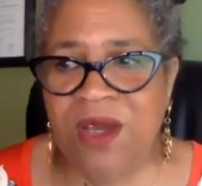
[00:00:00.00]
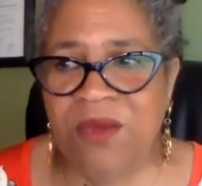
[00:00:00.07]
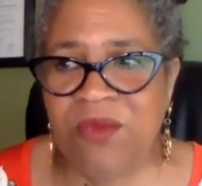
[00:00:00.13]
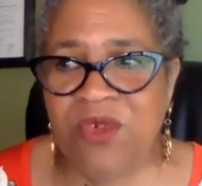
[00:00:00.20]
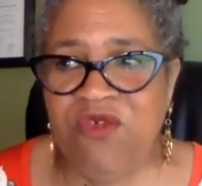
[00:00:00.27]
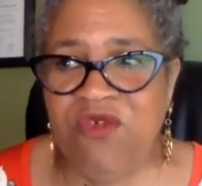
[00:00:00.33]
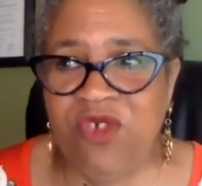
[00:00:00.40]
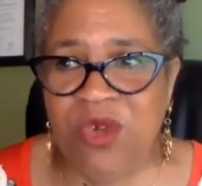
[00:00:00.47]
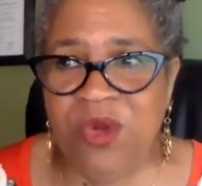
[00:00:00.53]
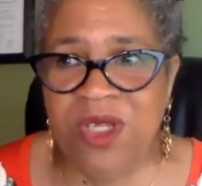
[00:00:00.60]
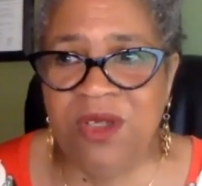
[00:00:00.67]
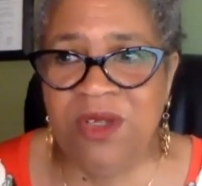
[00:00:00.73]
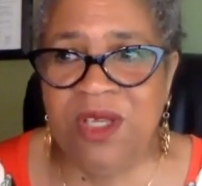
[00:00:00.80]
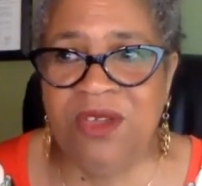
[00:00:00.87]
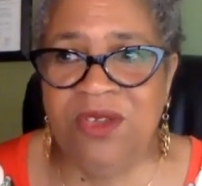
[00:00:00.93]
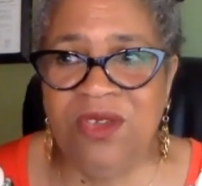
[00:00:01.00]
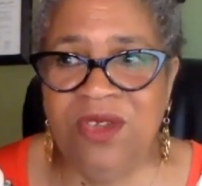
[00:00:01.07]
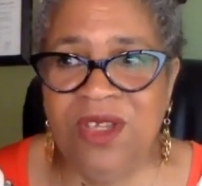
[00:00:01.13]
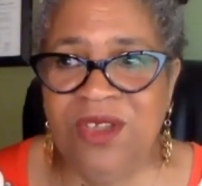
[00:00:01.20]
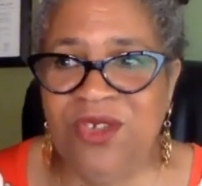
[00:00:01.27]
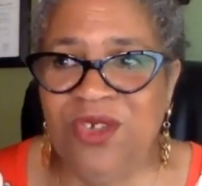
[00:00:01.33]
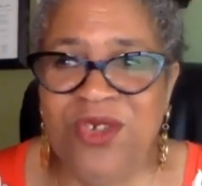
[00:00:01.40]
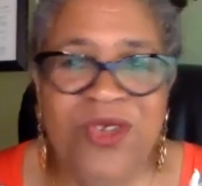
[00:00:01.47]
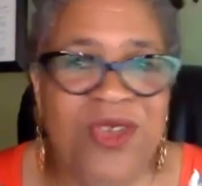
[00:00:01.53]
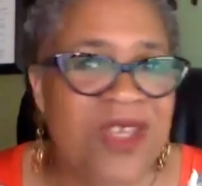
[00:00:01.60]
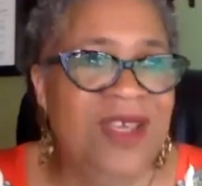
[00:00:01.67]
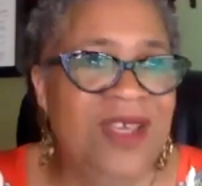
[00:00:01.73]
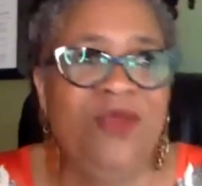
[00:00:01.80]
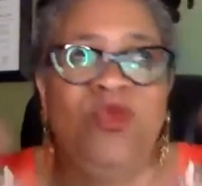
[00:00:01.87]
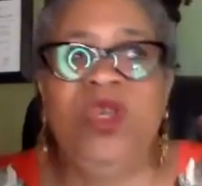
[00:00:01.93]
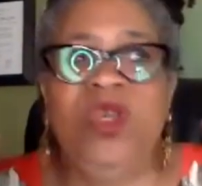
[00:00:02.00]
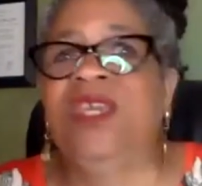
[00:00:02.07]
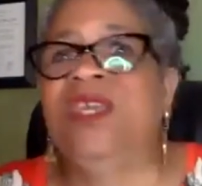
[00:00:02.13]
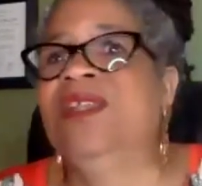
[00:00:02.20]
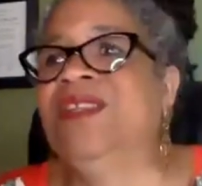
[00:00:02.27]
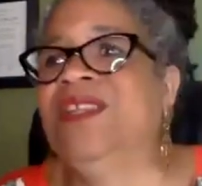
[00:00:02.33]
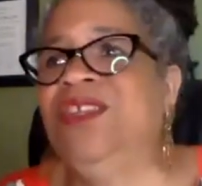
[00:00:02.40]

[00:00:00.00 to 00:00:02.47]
review it in your weekend